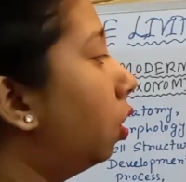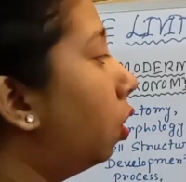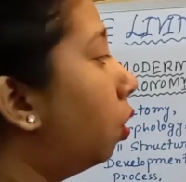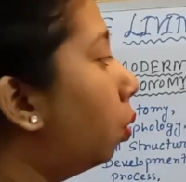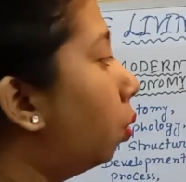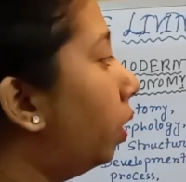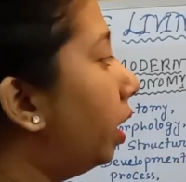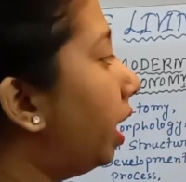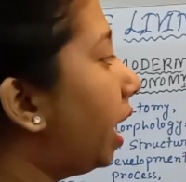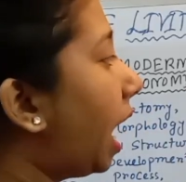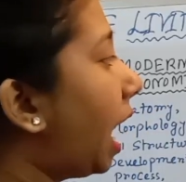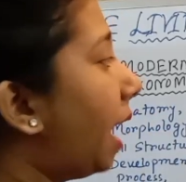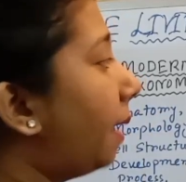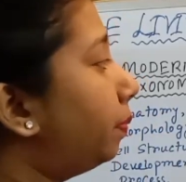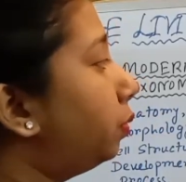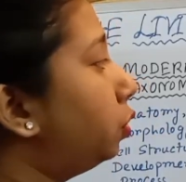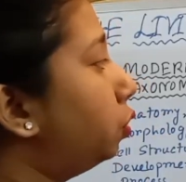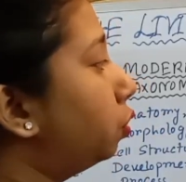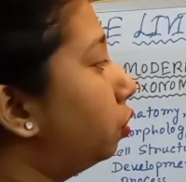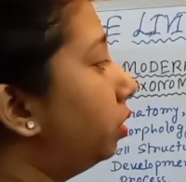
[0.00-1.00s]
we
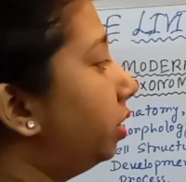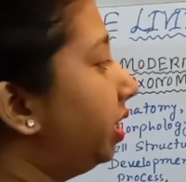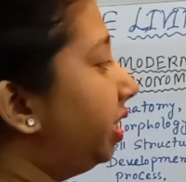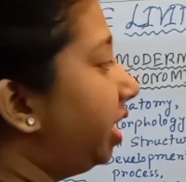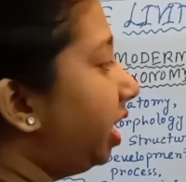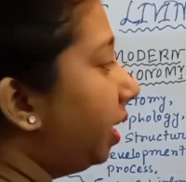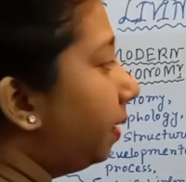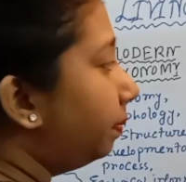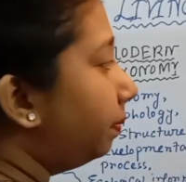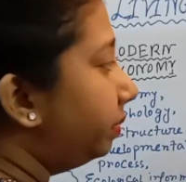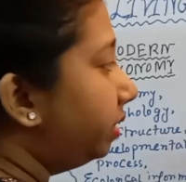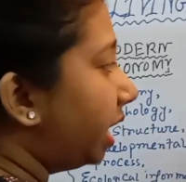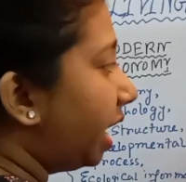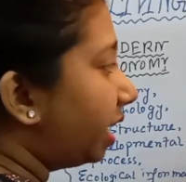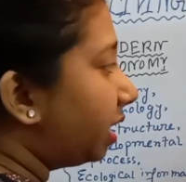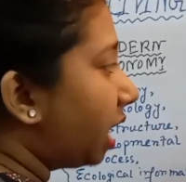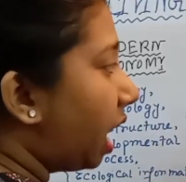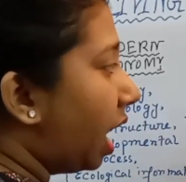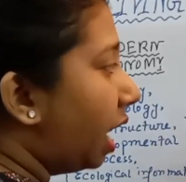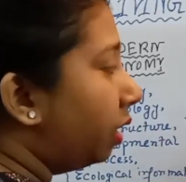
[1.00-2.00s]
have to give
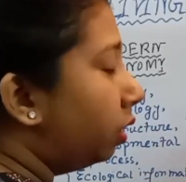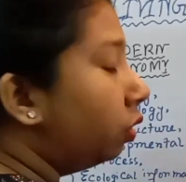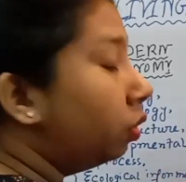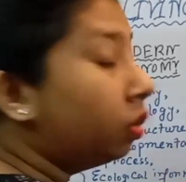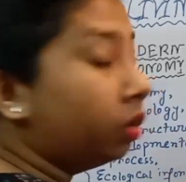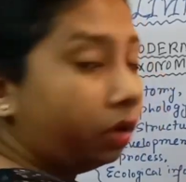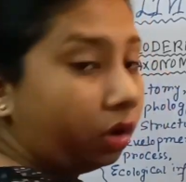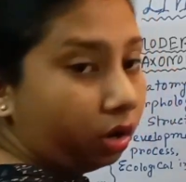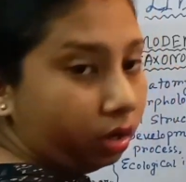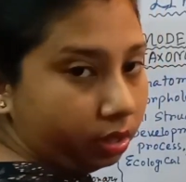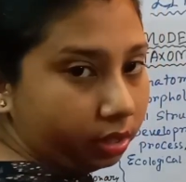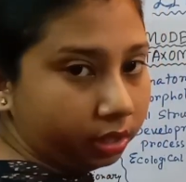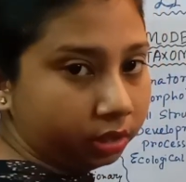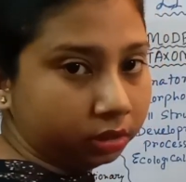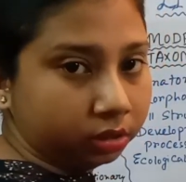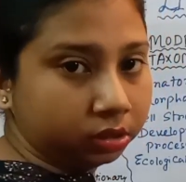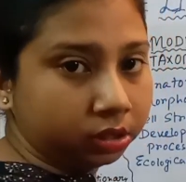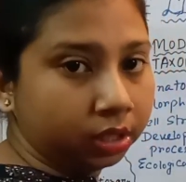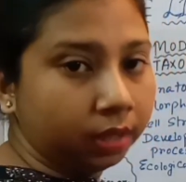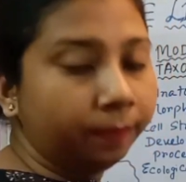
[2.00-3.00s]
that unknown
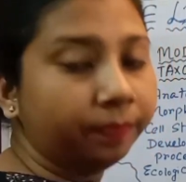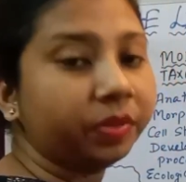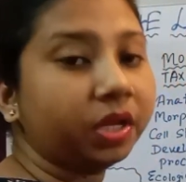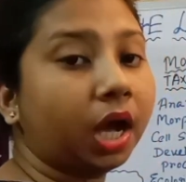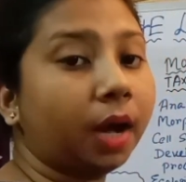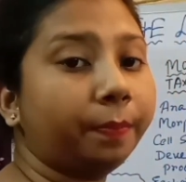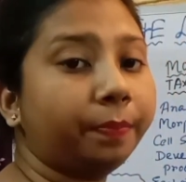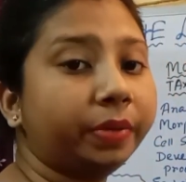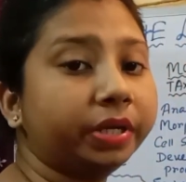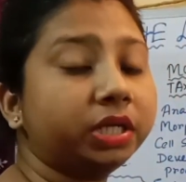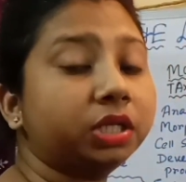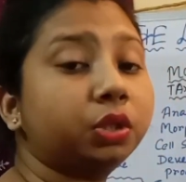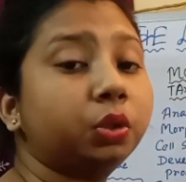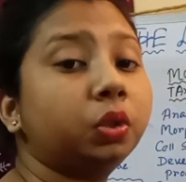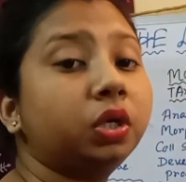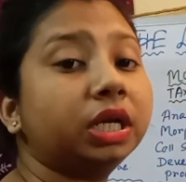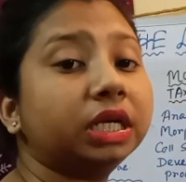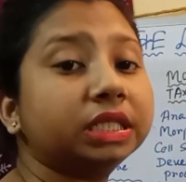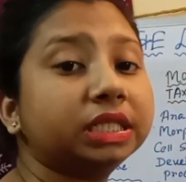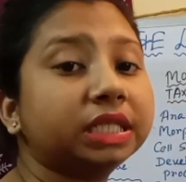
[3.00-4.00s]
organism a
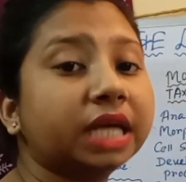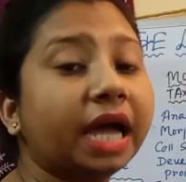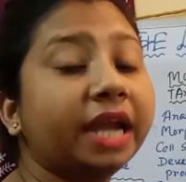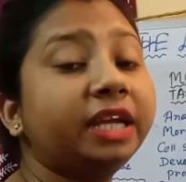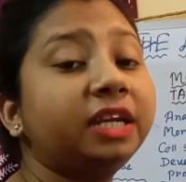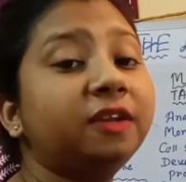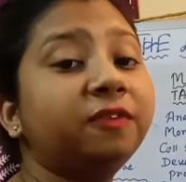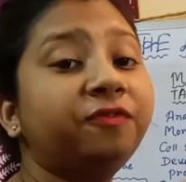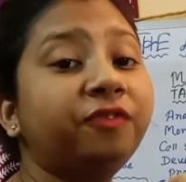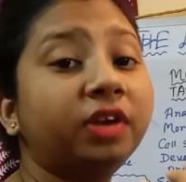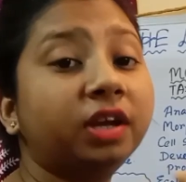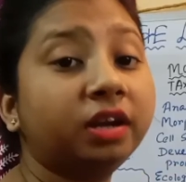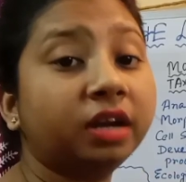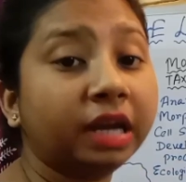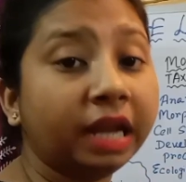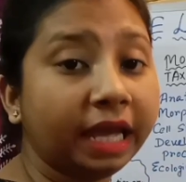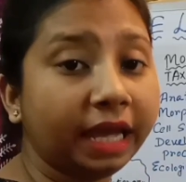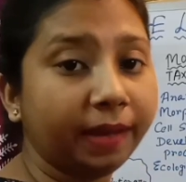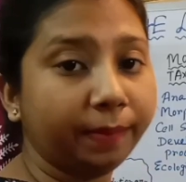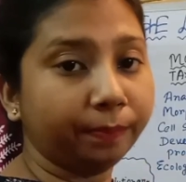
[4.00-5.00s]
particular scientific
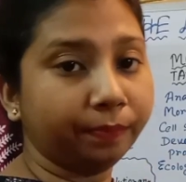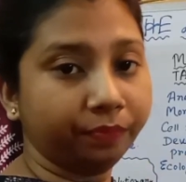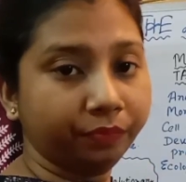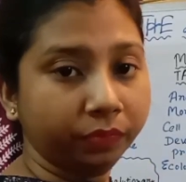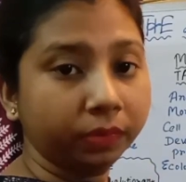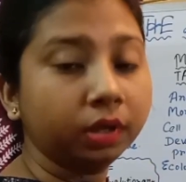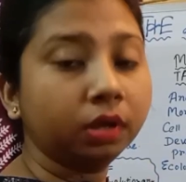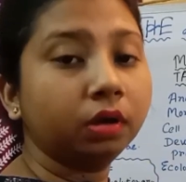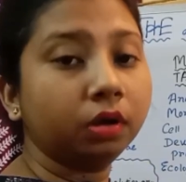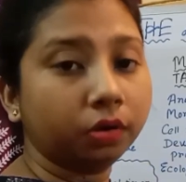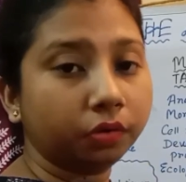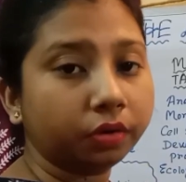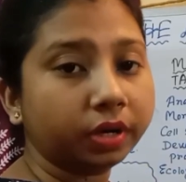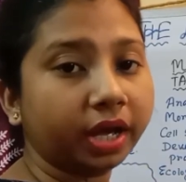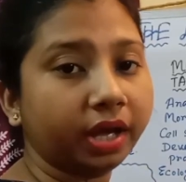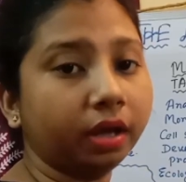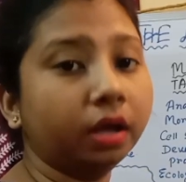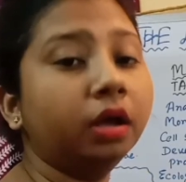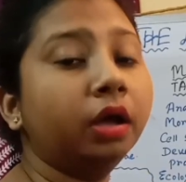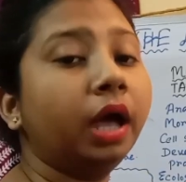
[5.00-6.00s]
name.
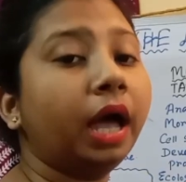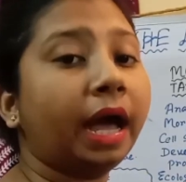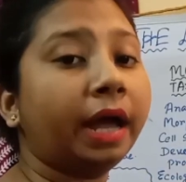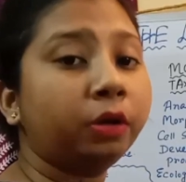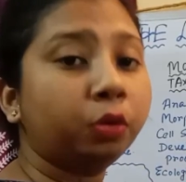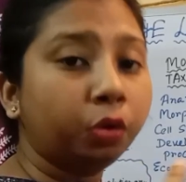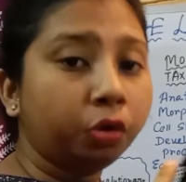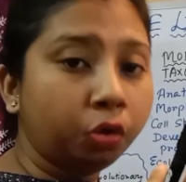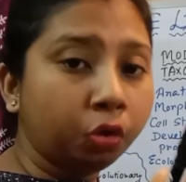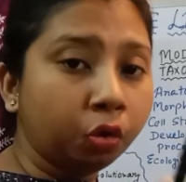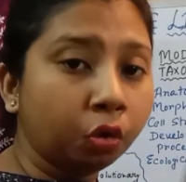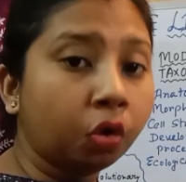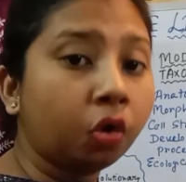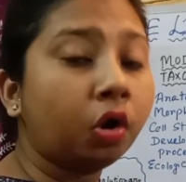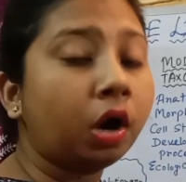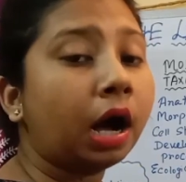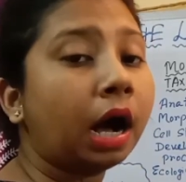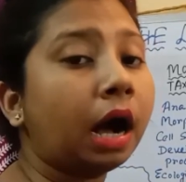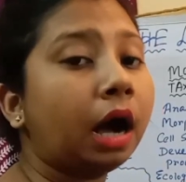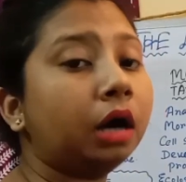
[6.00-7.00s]
Okay, and we know
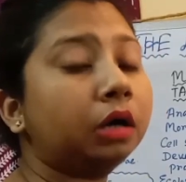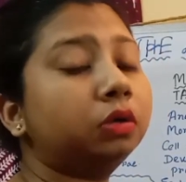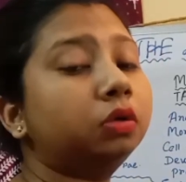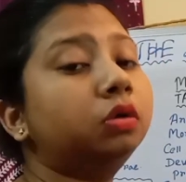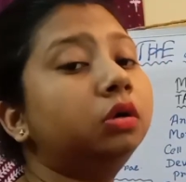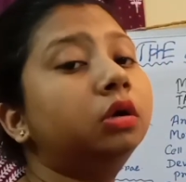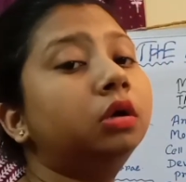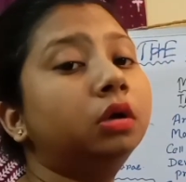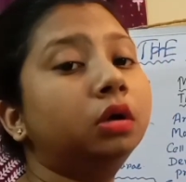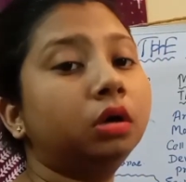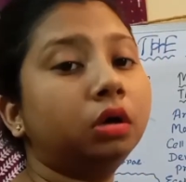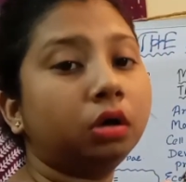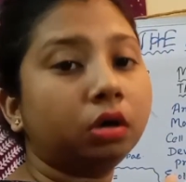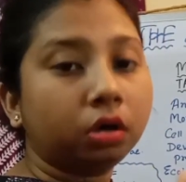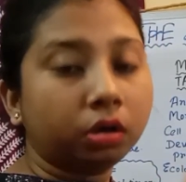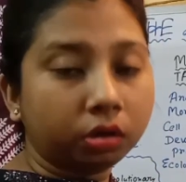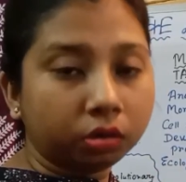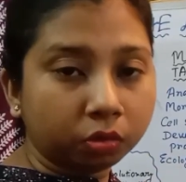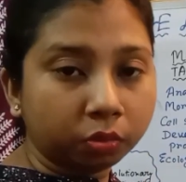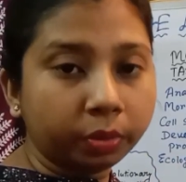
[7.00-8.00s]
how
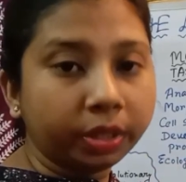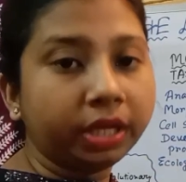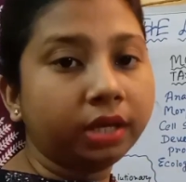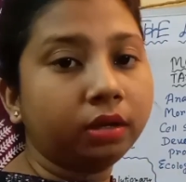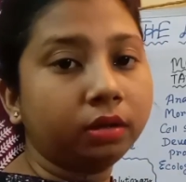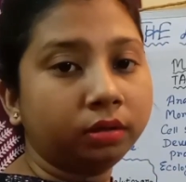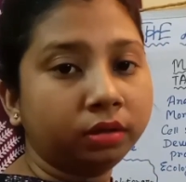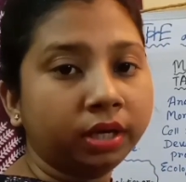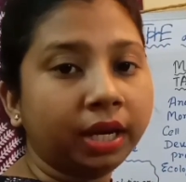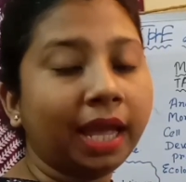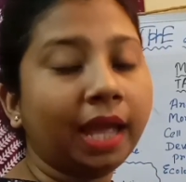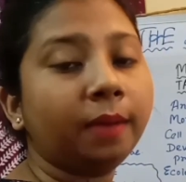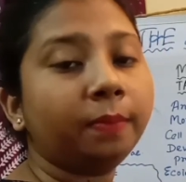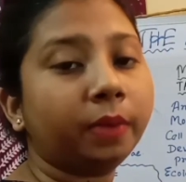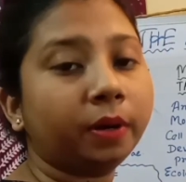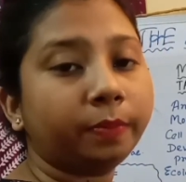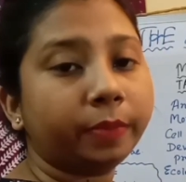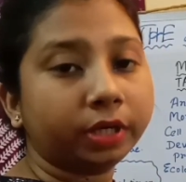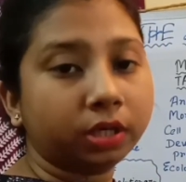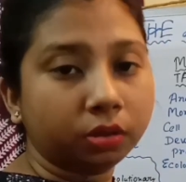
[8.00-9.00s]
we
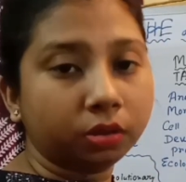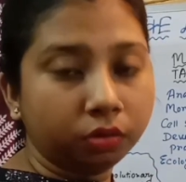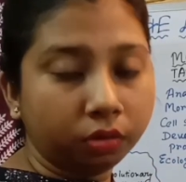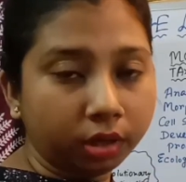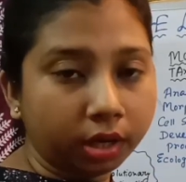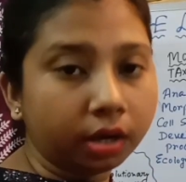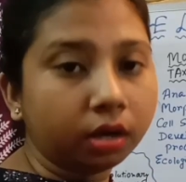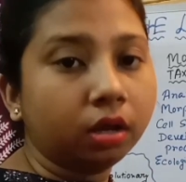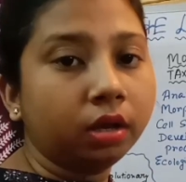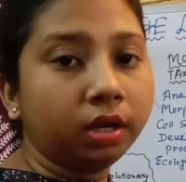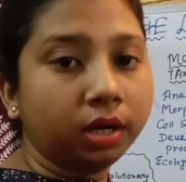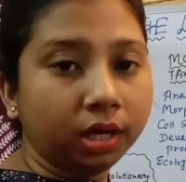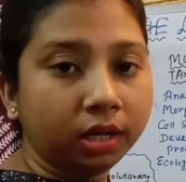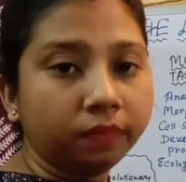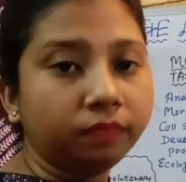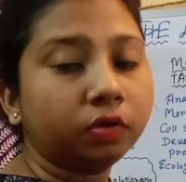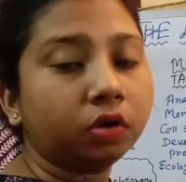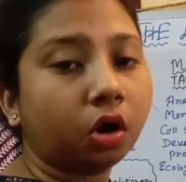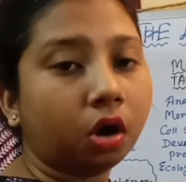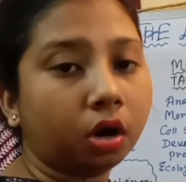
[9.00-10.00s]
name a particular living